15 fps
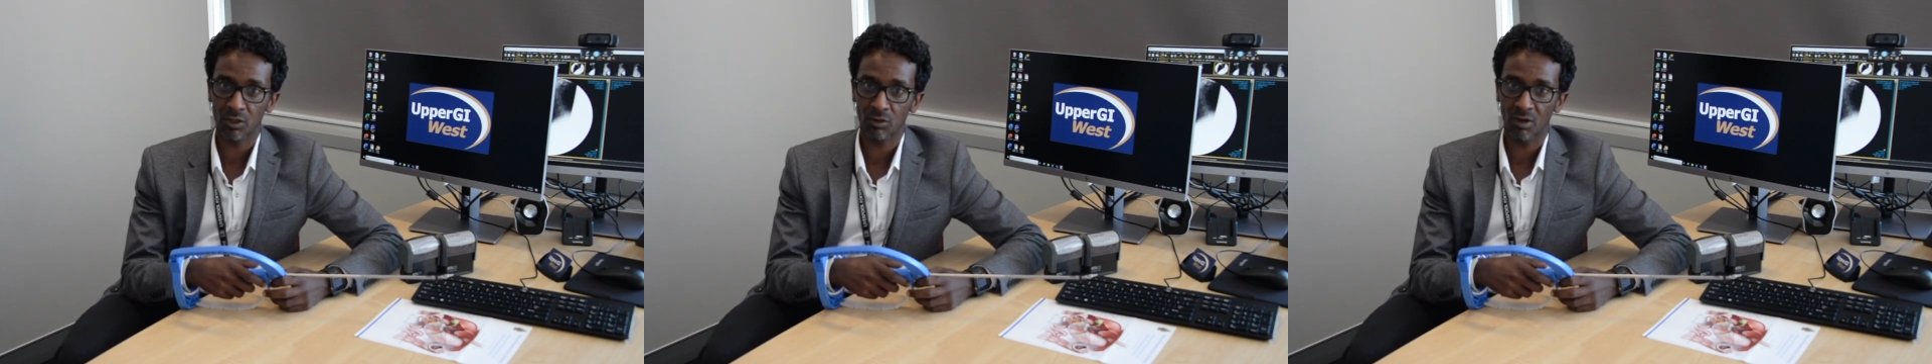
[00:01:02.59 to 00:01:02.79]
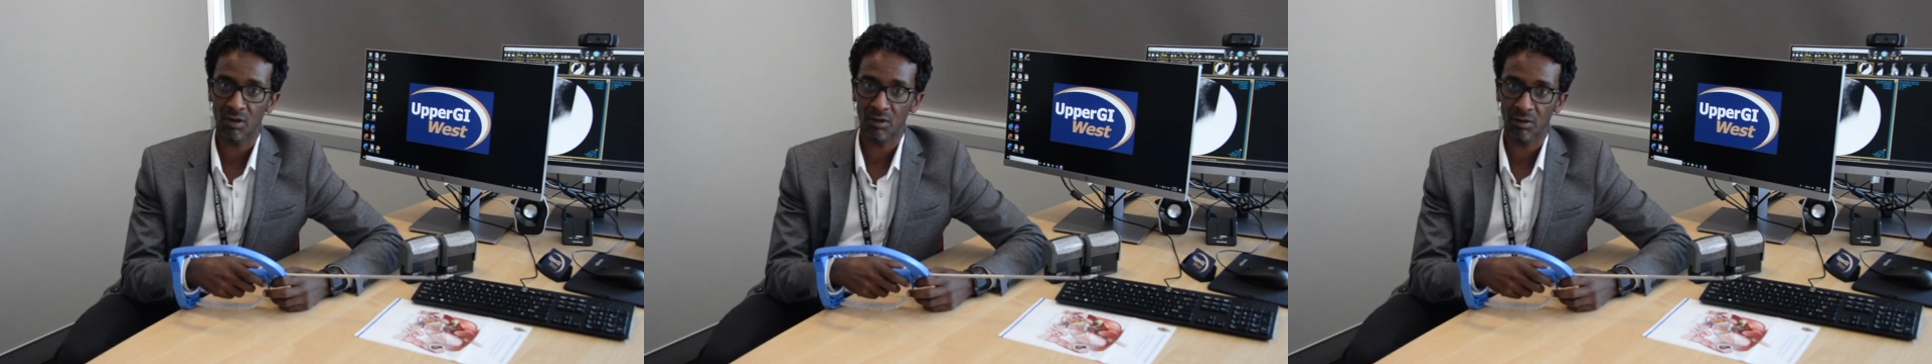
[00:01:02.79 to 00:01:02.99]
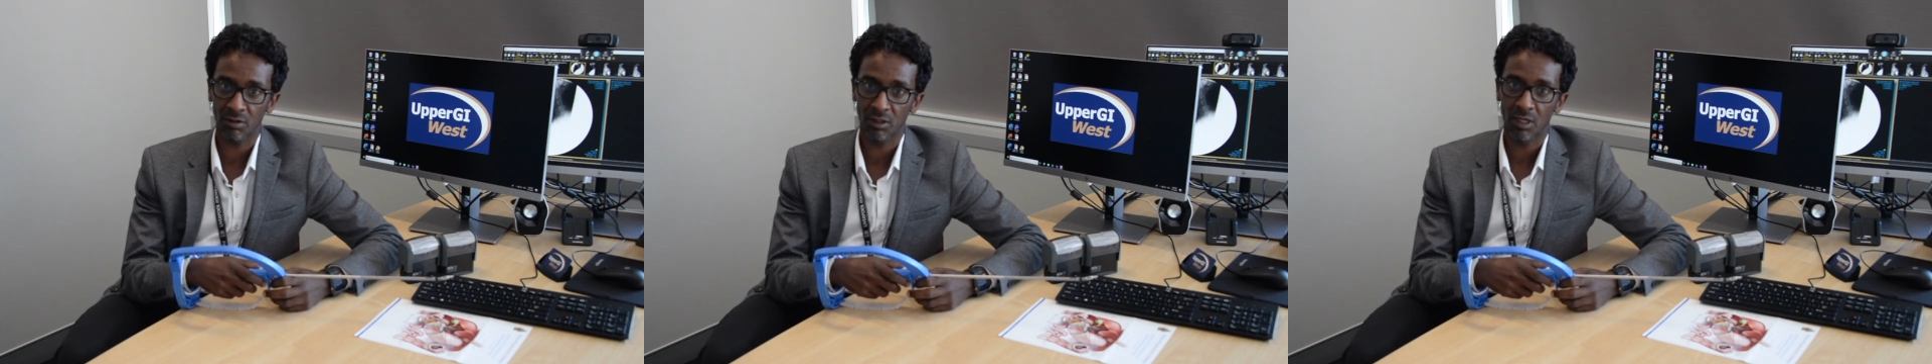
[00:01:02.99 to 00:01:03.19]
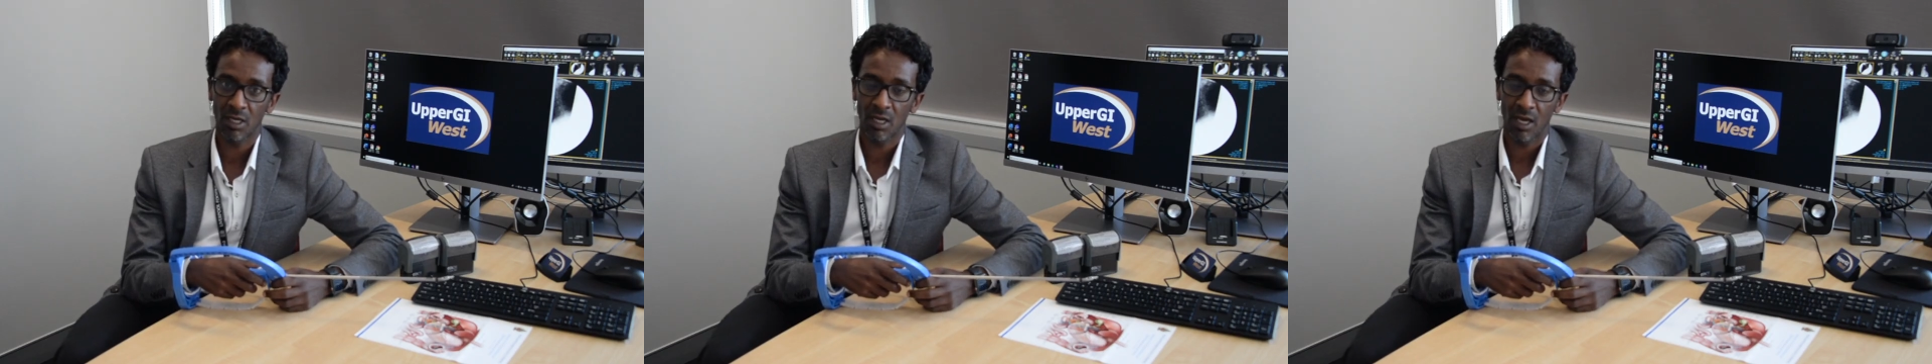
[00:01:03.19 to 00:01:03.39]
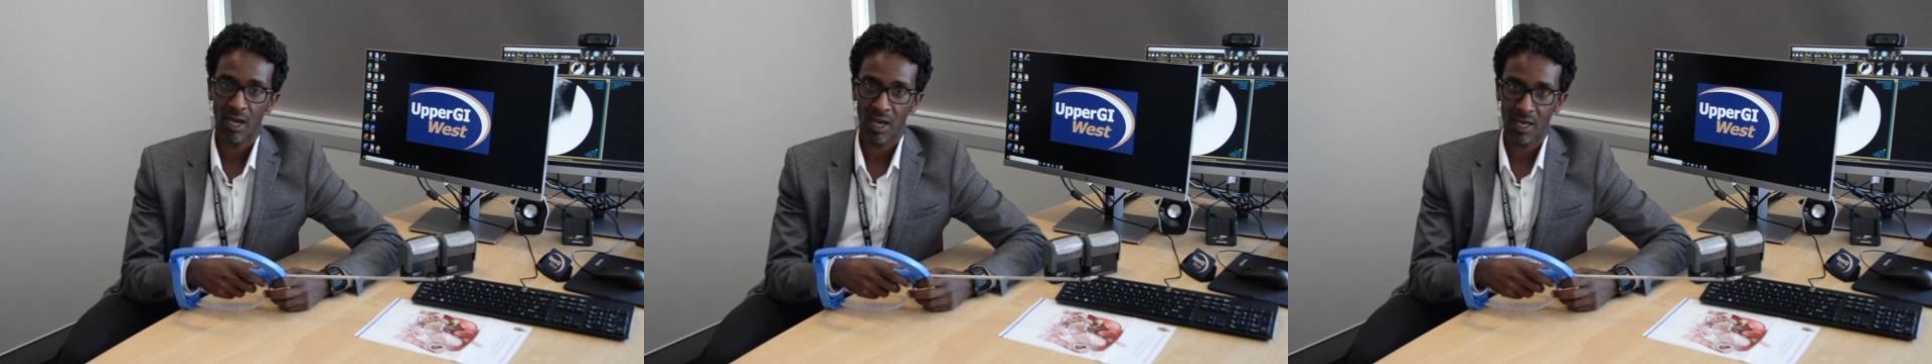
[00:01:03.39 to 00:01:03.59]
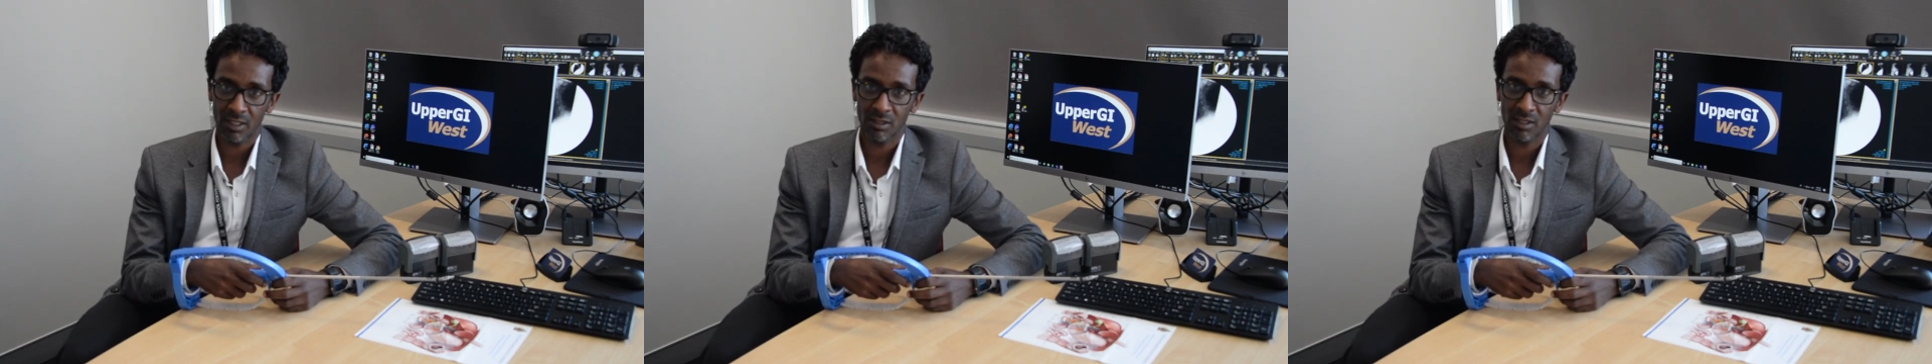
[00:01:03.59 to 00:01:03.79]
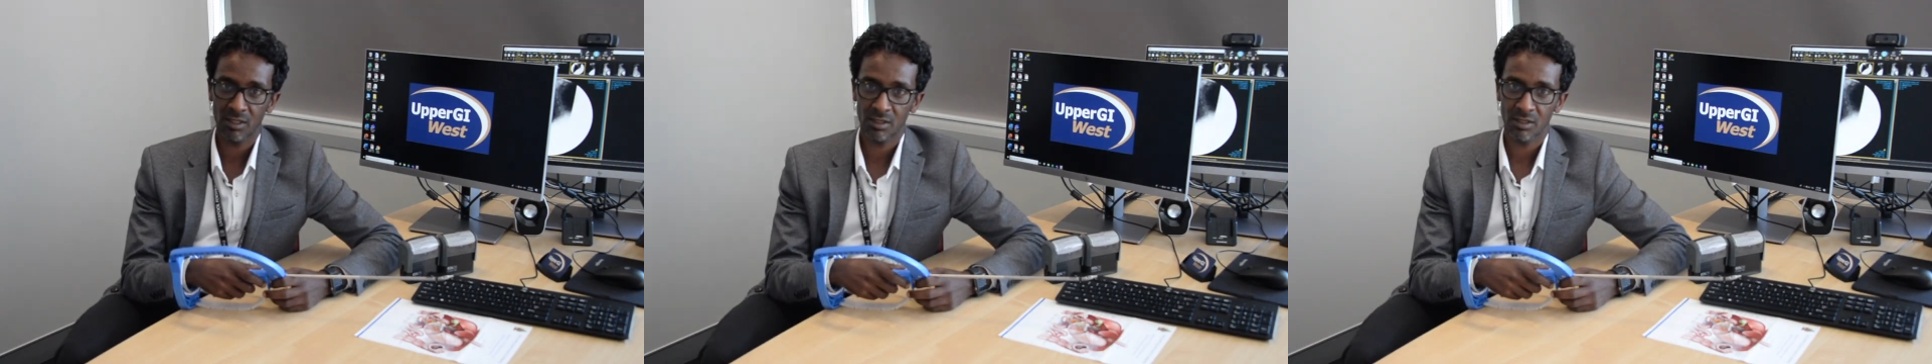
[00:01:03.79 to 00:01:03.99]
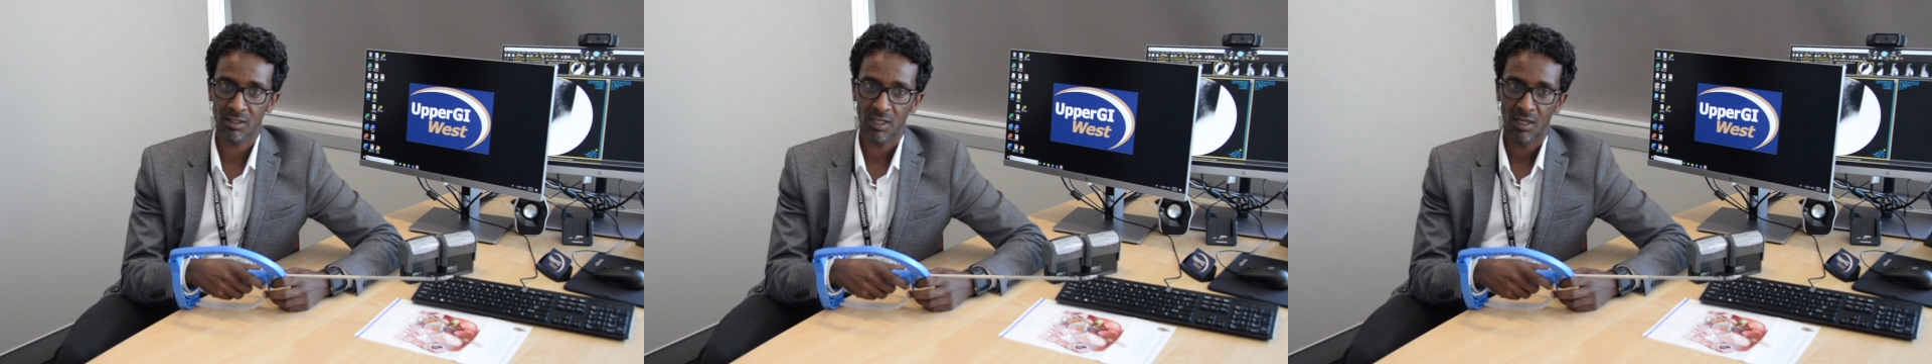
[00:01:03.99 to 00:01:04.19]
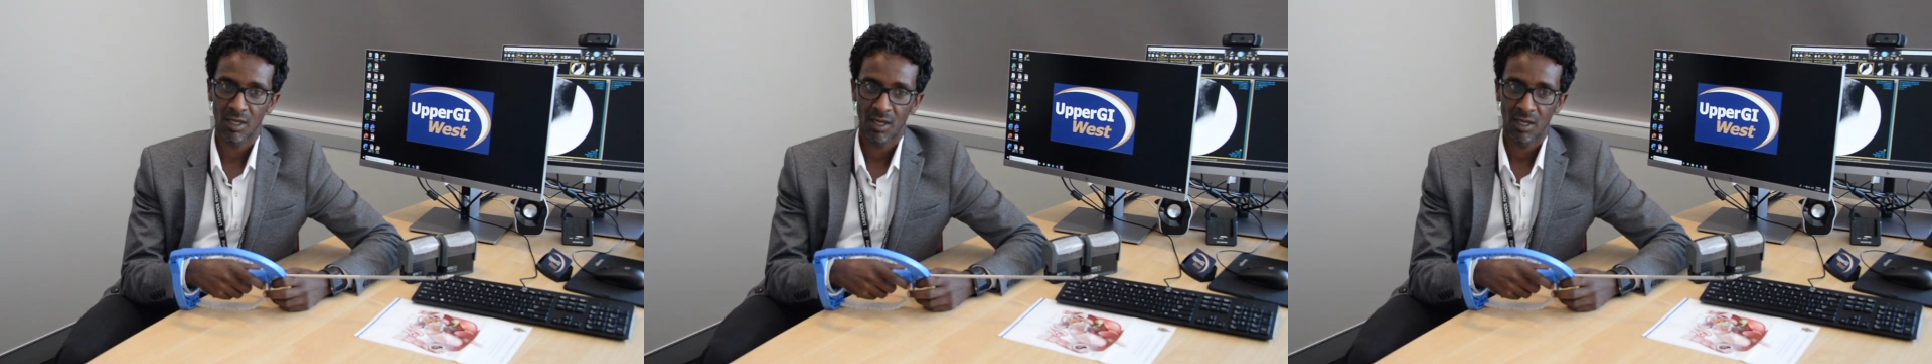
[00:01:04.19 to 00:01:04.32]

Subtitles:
to our axis,